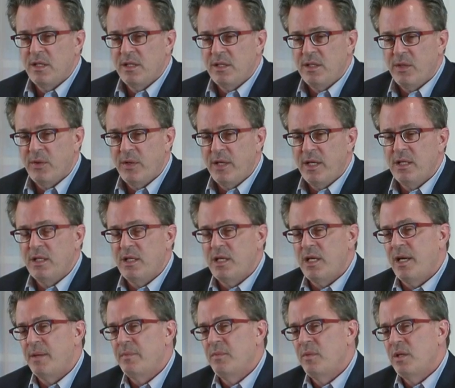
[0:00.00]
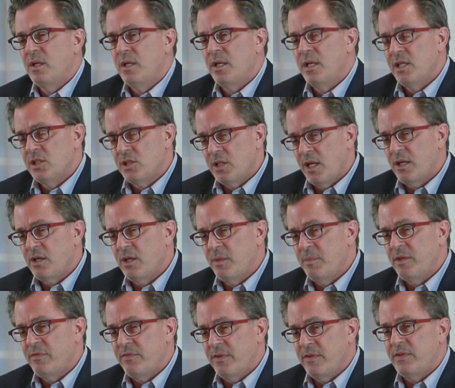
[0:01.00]
Your income is not going
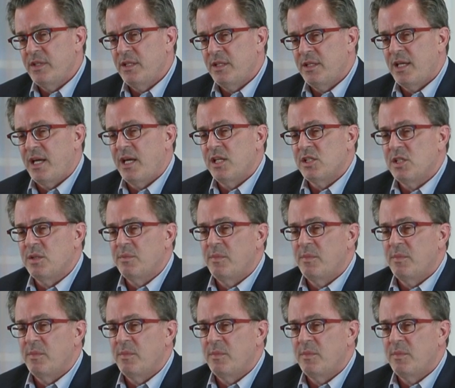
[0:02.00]
to be $15,000